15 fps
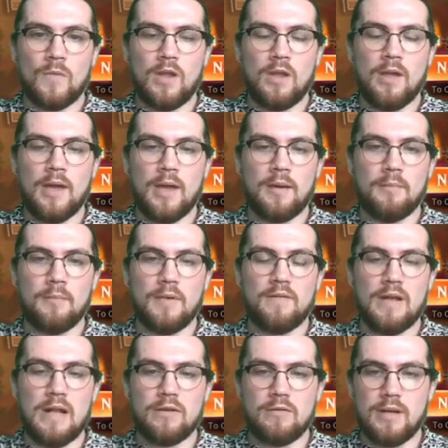
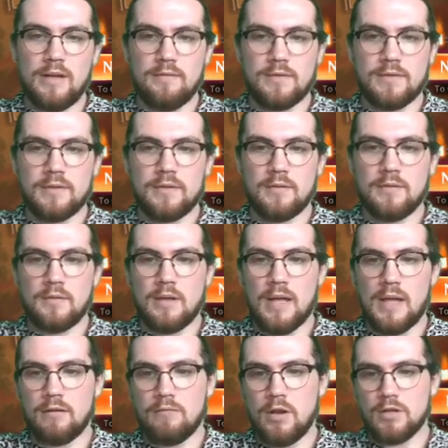I
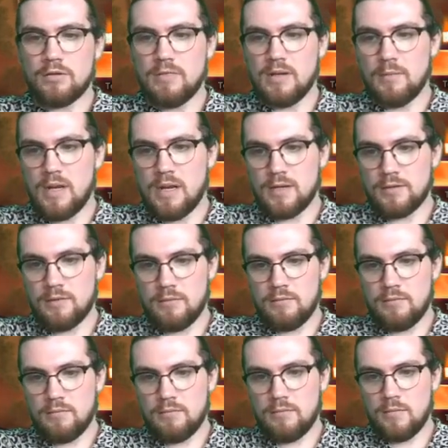can Rise and Read him next turn,
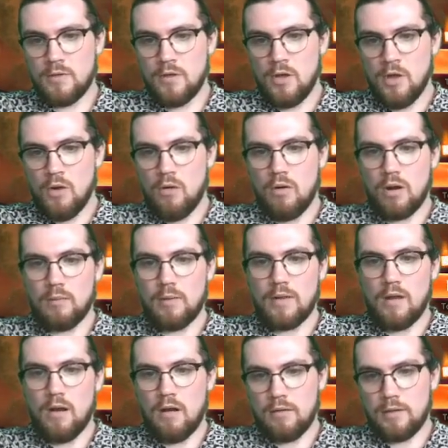or I can play the
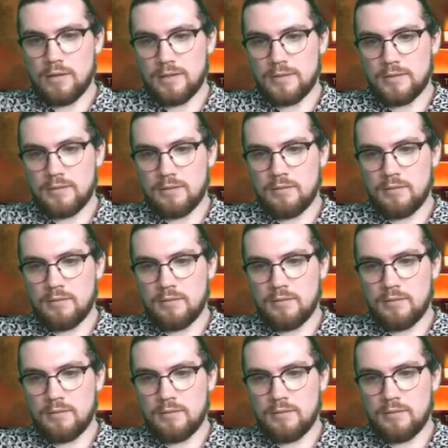Arcanist.